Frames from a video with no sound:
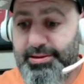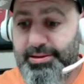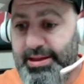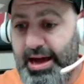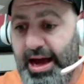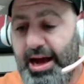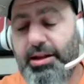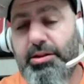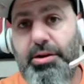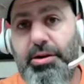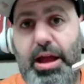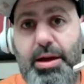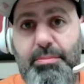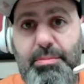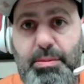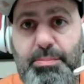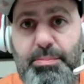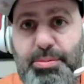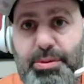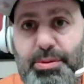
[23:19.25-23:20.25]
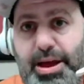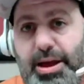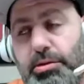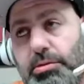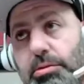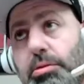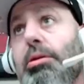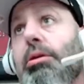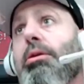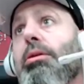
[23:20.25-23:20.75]
Dr. Emmett
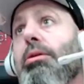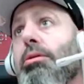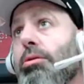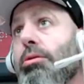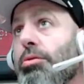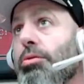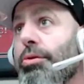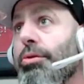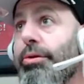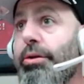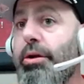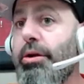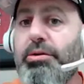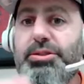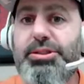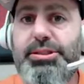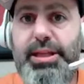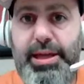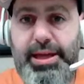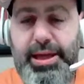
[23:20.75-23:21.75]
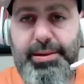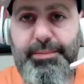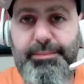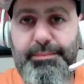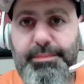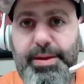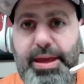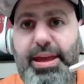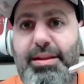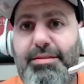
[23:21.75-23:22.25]
Brown, kudos to him.
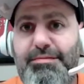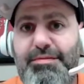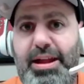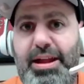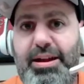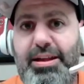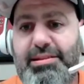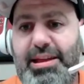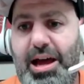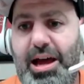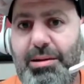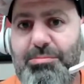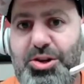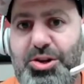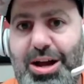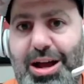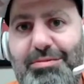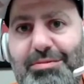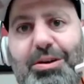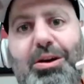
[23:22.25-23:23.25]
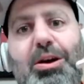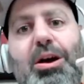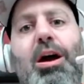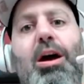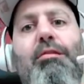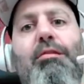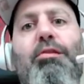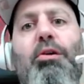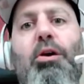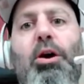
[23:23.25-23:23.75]
He invented time travel.
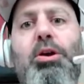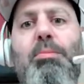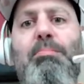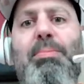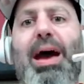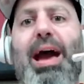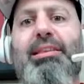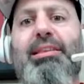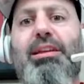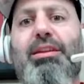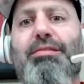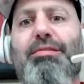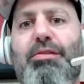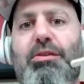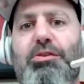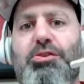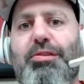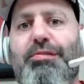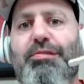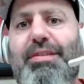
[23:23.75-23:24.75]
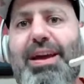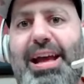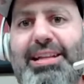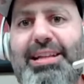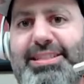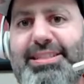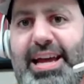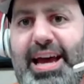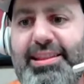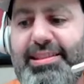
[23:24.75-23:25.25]
For all you Back to the Future
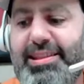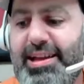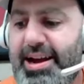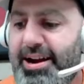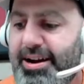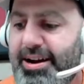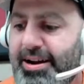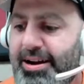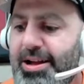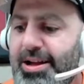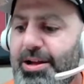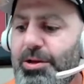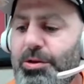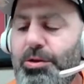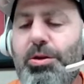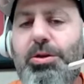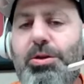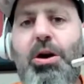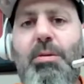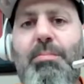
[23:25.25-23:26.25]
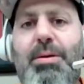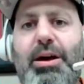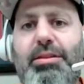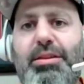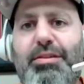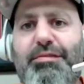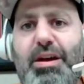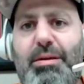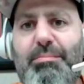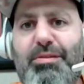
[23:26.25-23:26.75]
fans out there, you know about
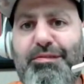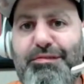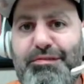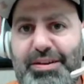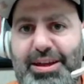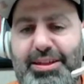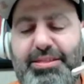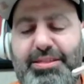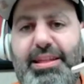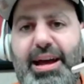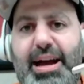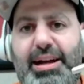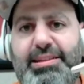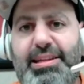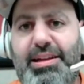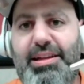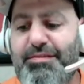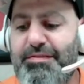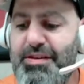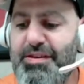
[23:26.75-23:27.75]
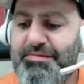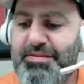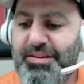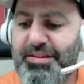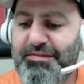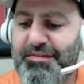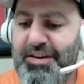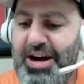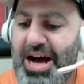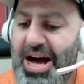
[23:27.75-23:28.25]
November 5th,
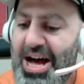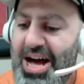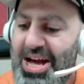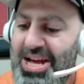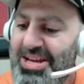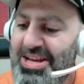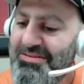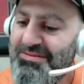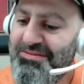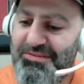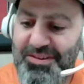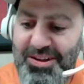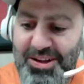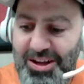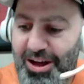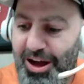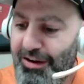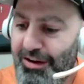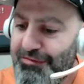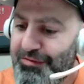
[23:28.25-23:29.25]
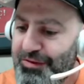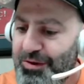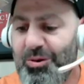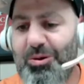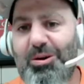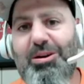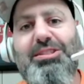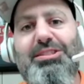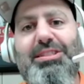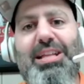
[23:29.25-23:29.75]
1955. Of
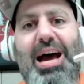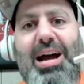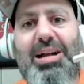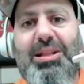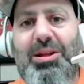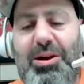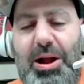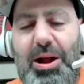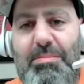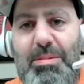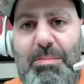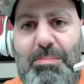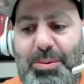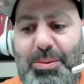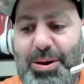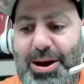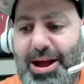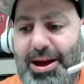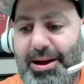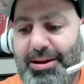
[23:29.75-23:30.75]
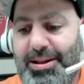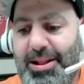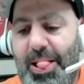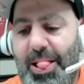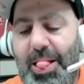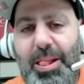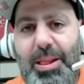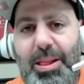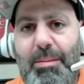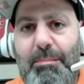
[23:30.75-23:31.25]
course, Dr. Emmett Brown,
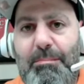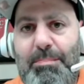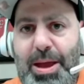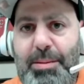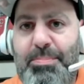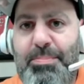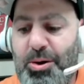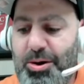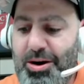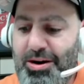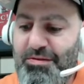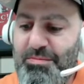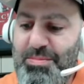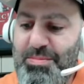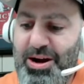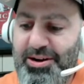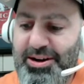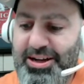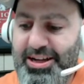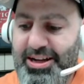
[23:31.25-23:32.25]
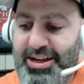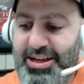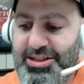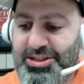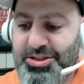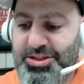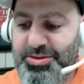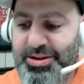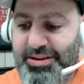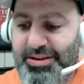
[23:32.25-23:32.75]
big part of American
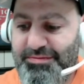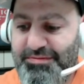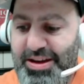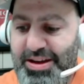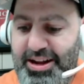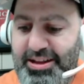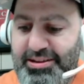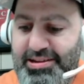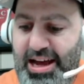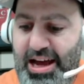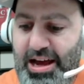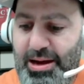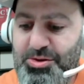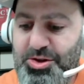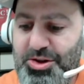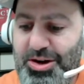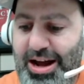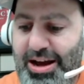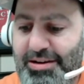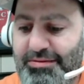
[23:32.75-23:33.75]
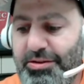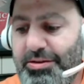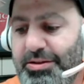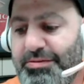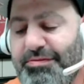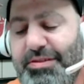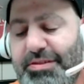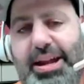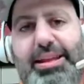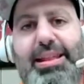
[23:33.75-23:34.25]
history, invented time travel,
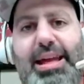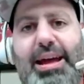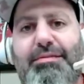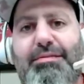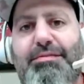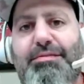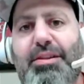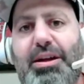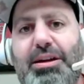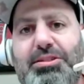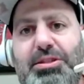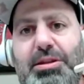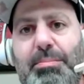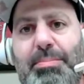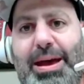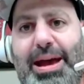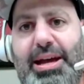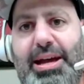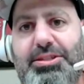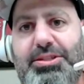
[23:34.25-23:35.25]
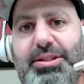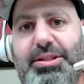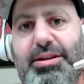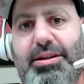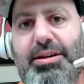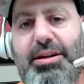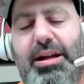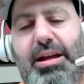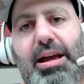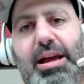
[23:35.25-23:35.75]
invented that flux
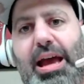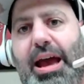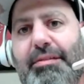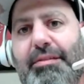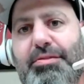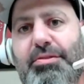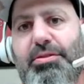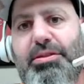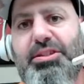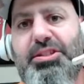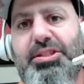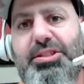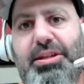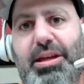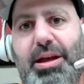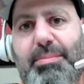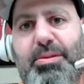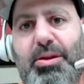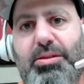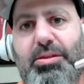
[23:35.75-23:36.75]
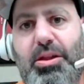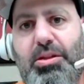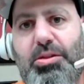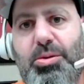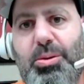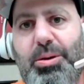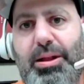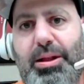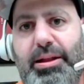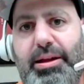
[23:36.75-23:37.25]
capacitor after he slipped on the
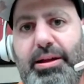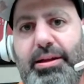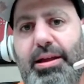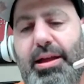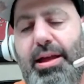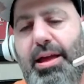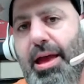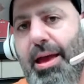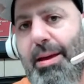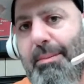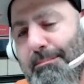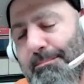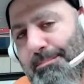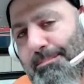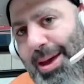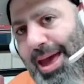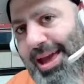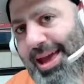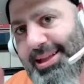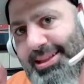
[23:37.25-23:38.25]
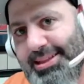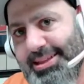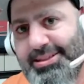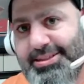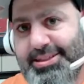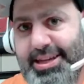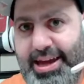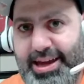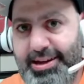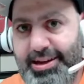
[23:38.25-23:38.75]
toilet and banged his
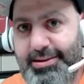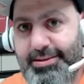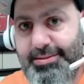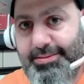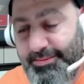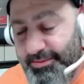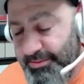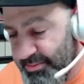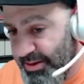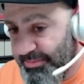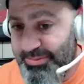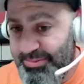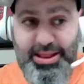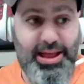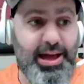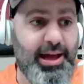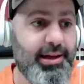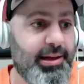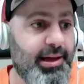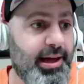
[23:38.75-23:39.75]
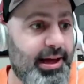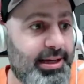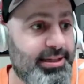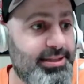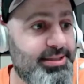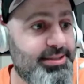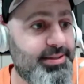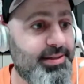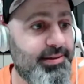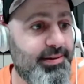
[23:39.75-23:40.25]
head. Remember that, guys.